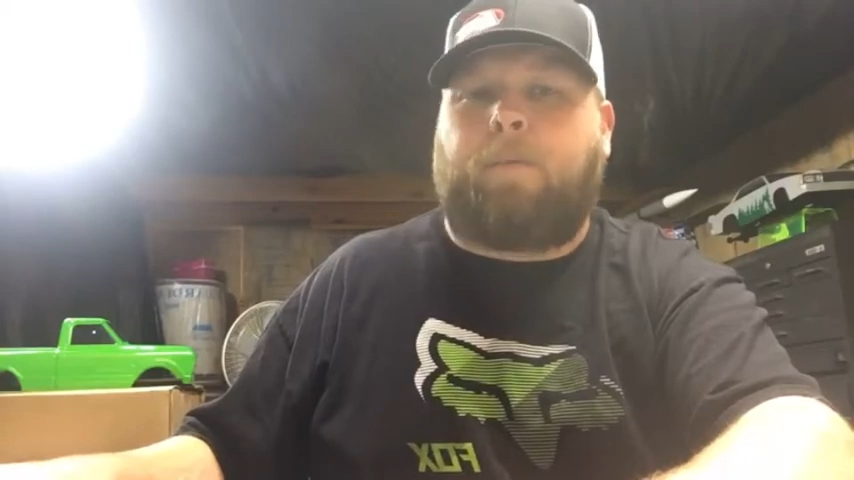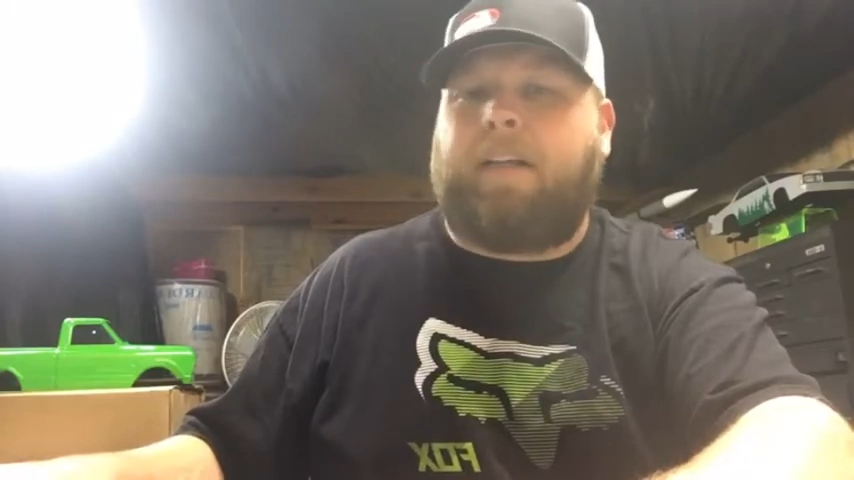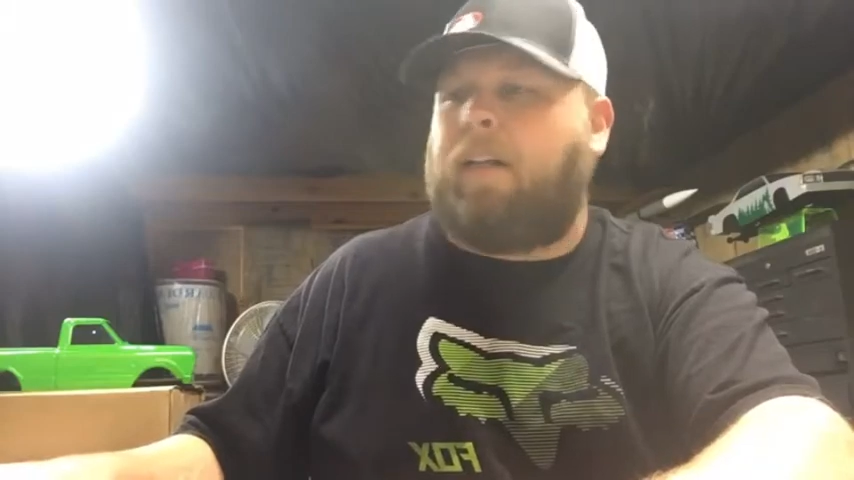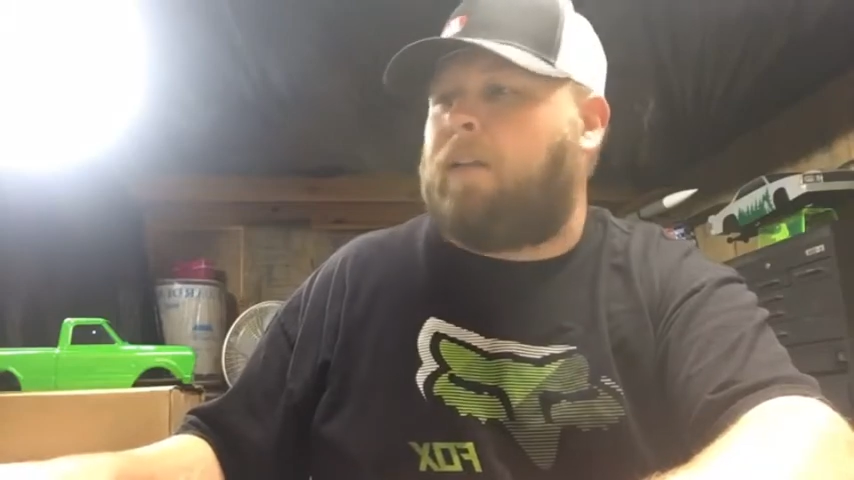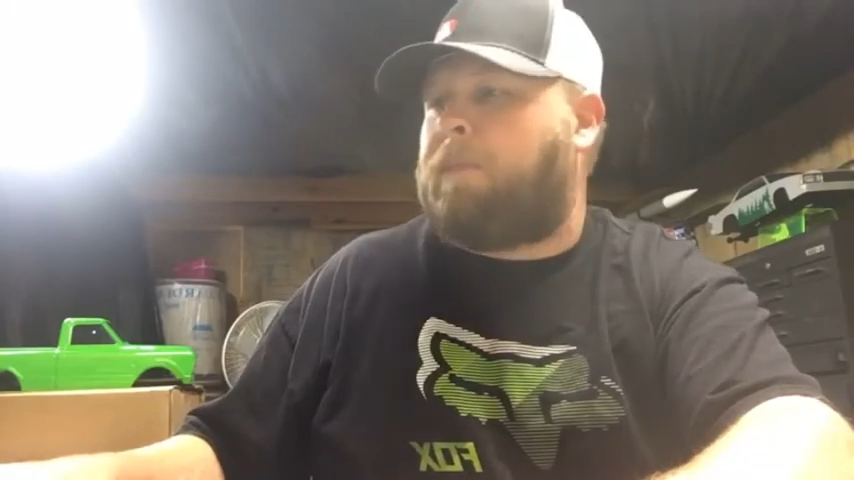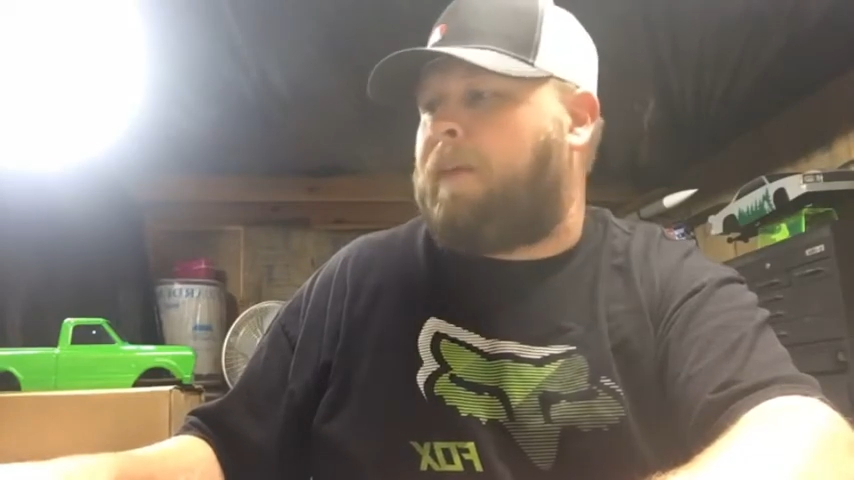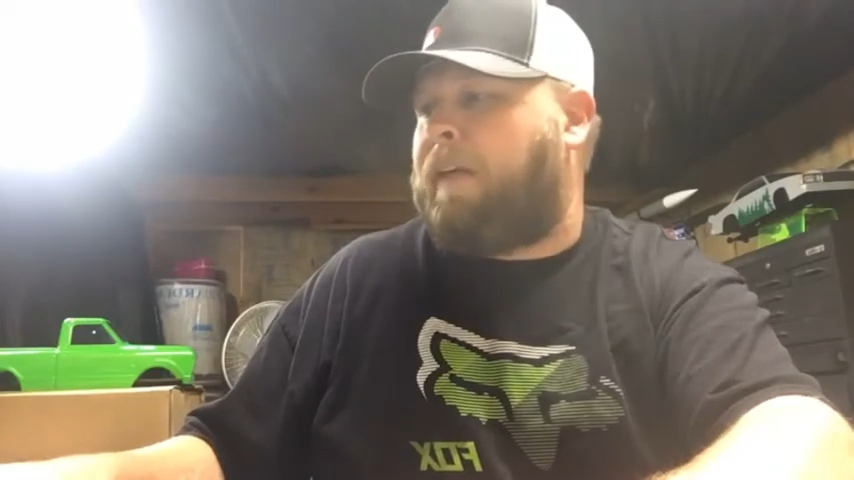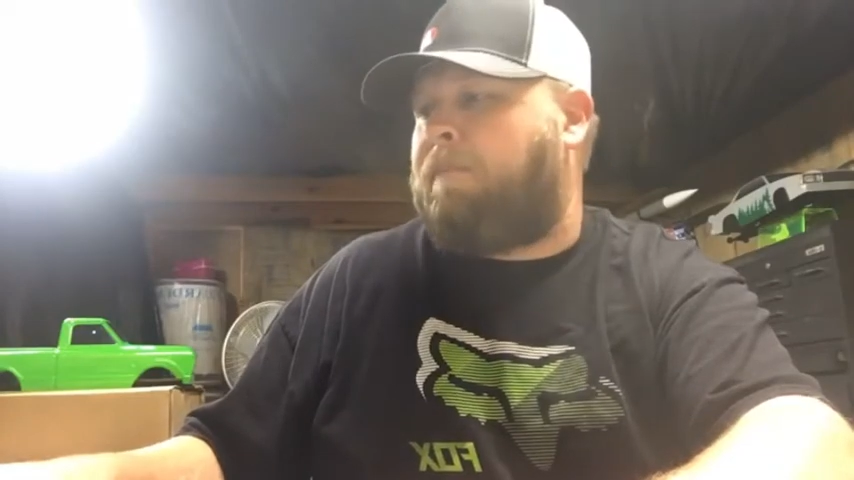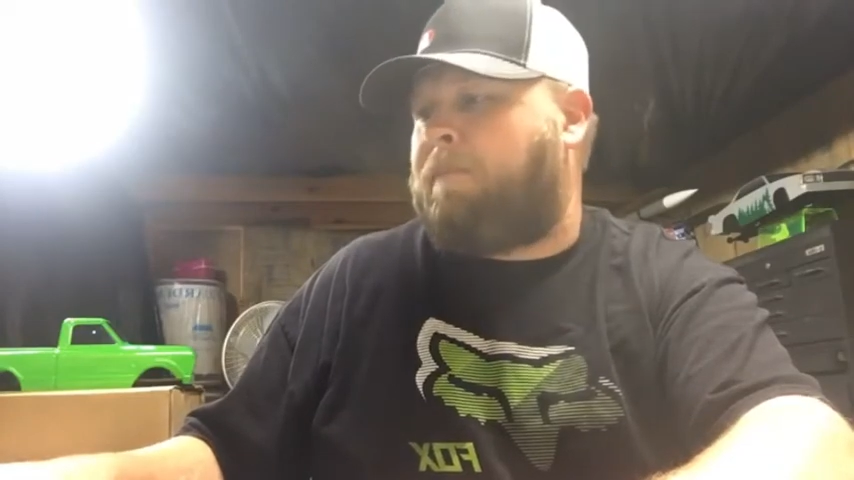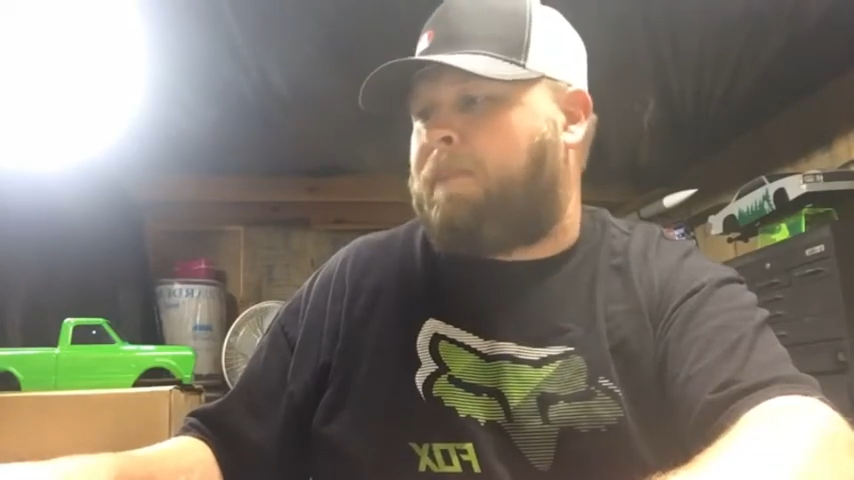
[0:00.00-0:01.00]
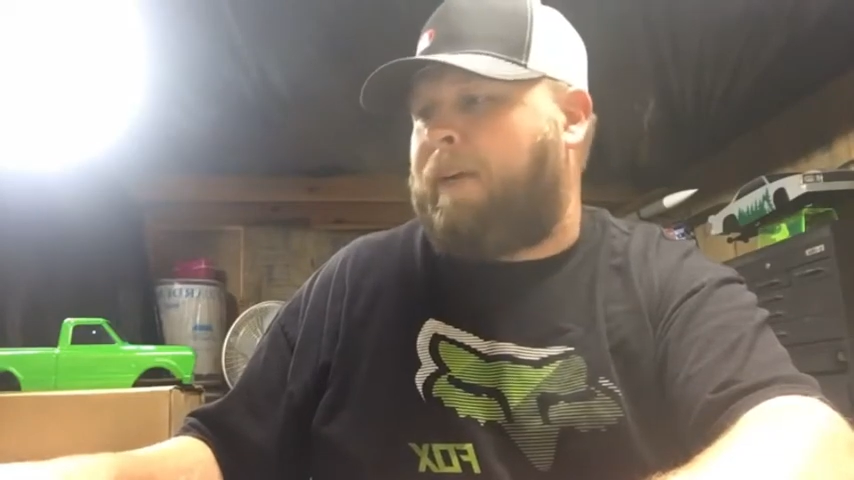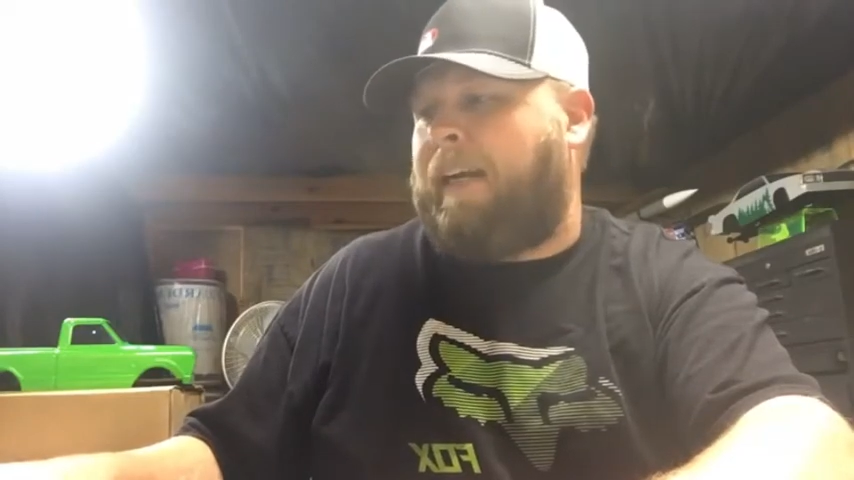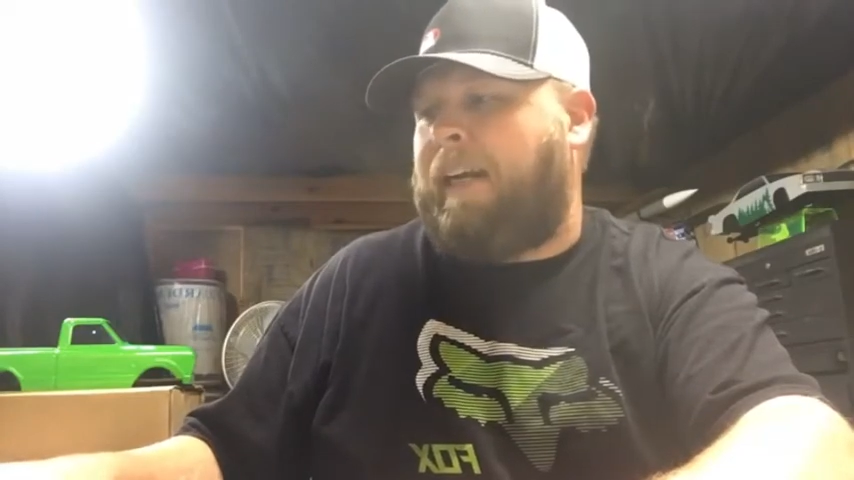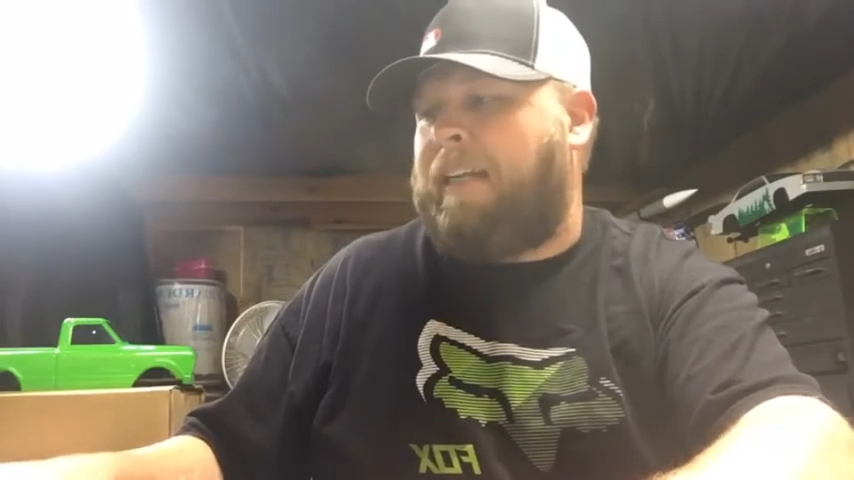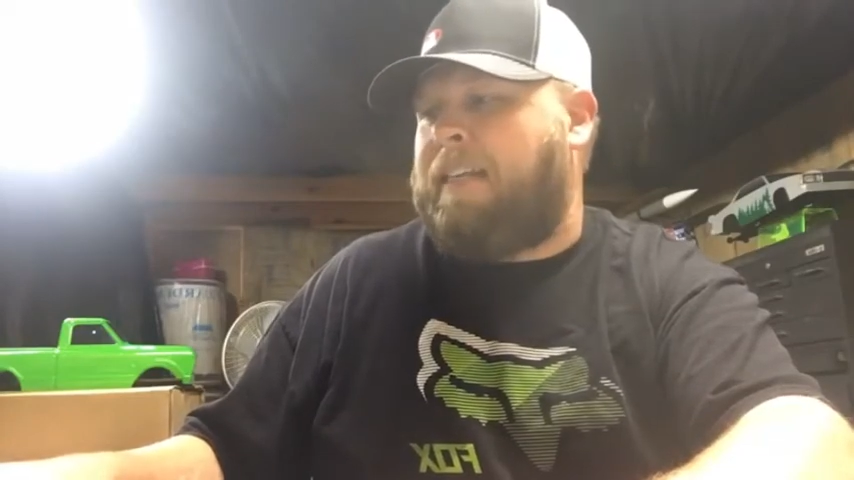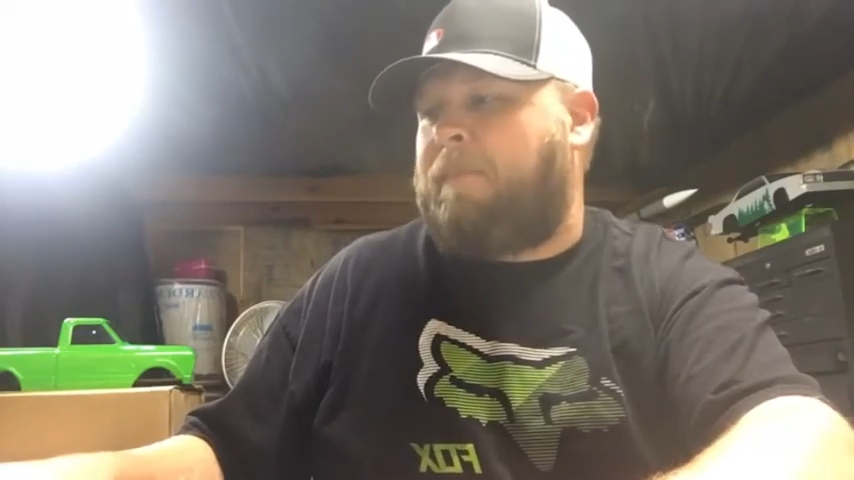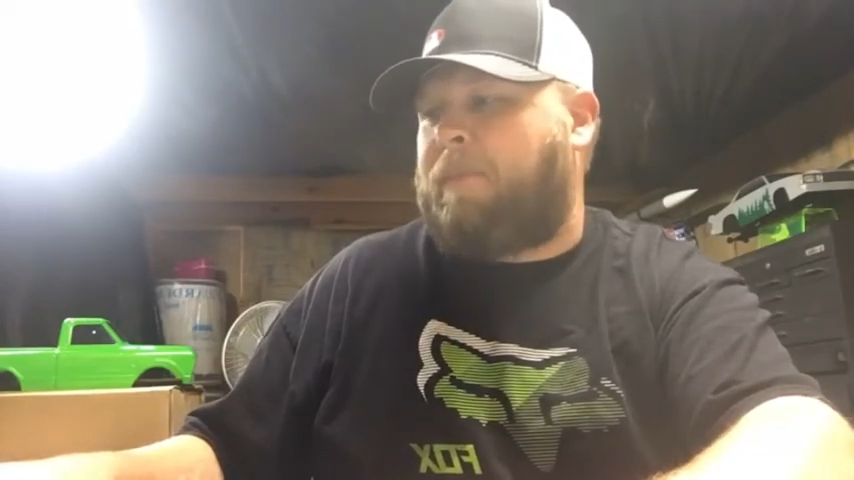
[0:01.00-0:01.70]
Preload's pretty easy,